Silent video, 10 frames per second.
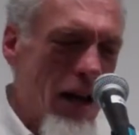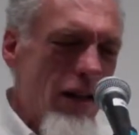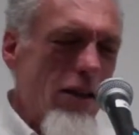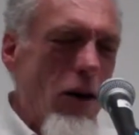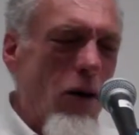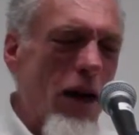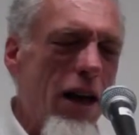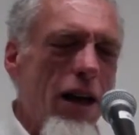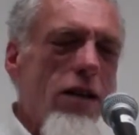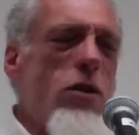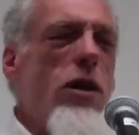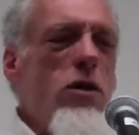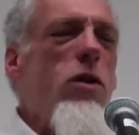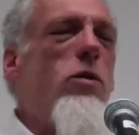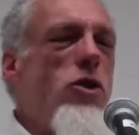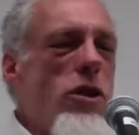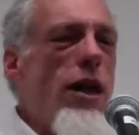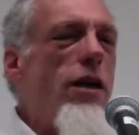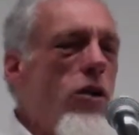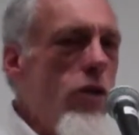So we just
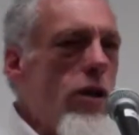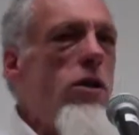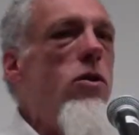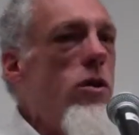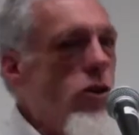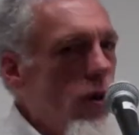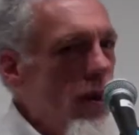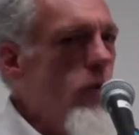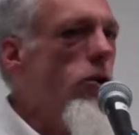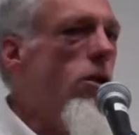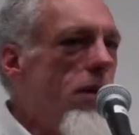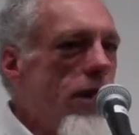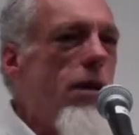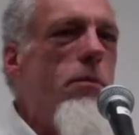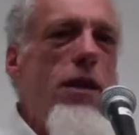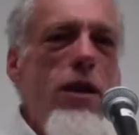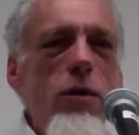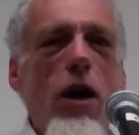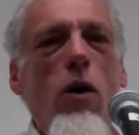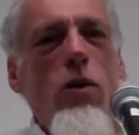take you to the, because you're hemorrhaging. But then you
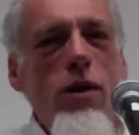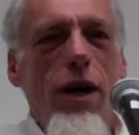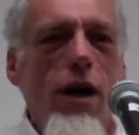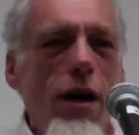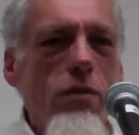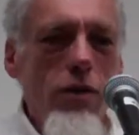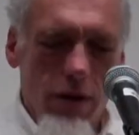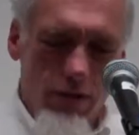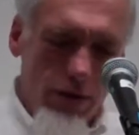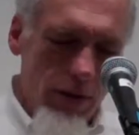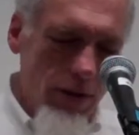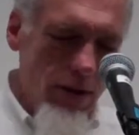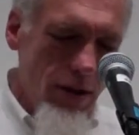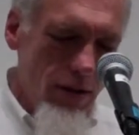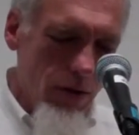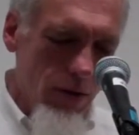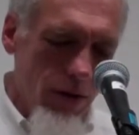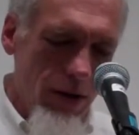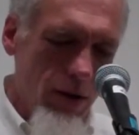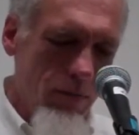go, I'm feeling sick earlier.
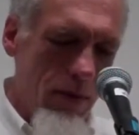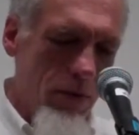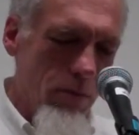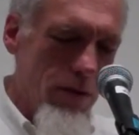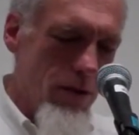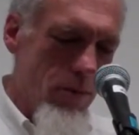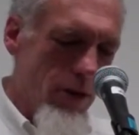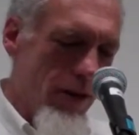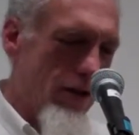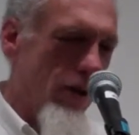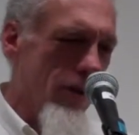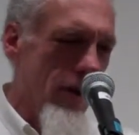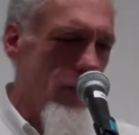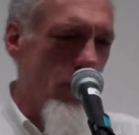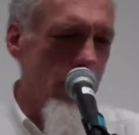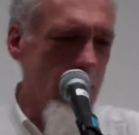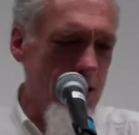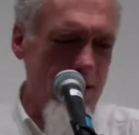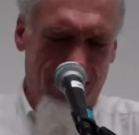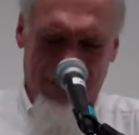I took Pepto-Bismol, and that's all that
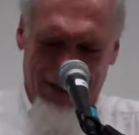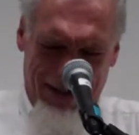was.